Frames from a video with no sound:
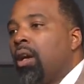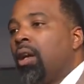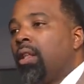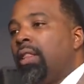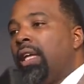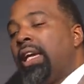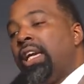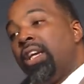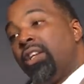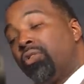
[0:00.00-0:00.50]

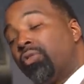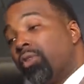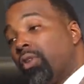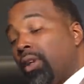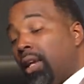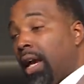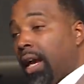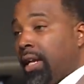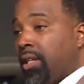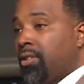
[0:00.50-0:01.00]
the
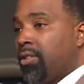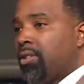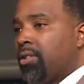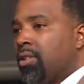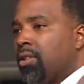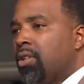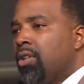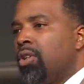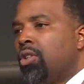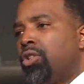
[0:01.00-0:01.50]
Israelites
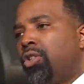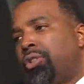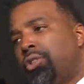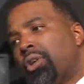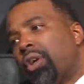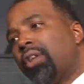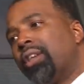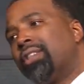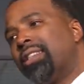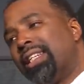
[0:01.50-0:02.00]

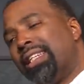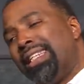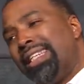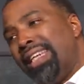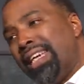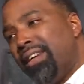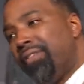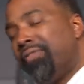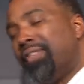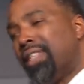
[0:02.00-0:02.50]
started to
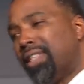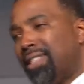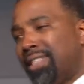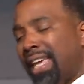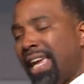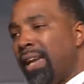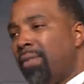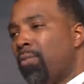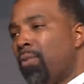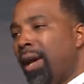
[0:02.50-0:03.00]
live the
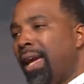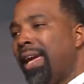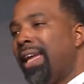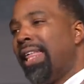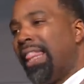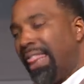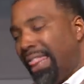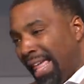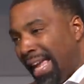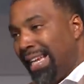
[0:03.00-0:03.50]
same way
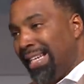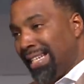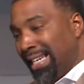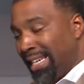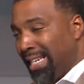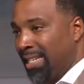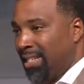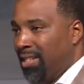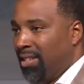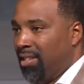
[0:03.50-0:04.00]
they
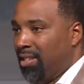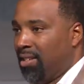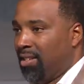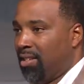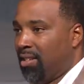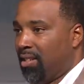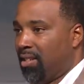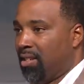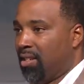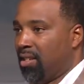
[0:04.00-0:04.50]
did.
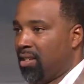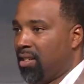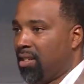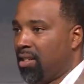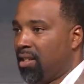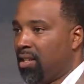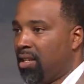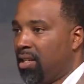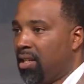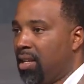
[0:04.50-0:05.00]

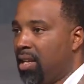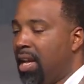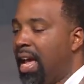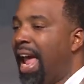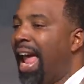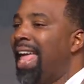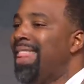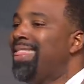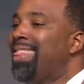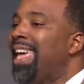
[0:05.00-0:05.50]

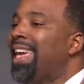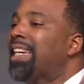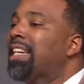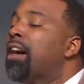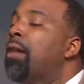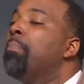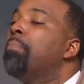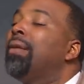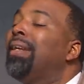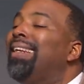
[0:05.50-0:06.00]
And they
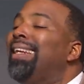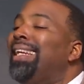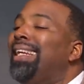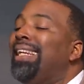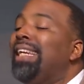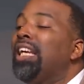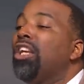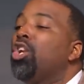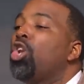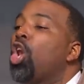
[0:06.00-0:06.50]

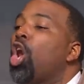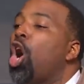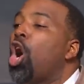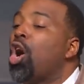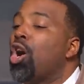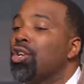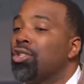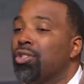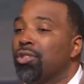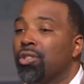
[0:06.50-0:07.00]
completely
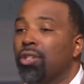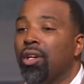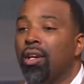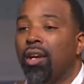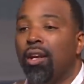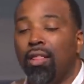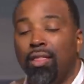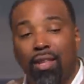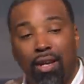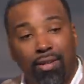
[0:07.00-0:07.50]
lost
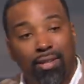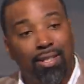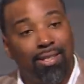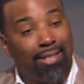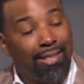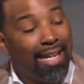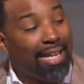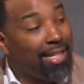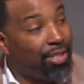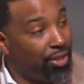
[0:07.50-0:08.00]
their
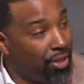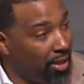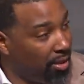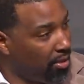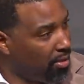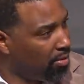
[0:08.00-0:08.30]
distinction.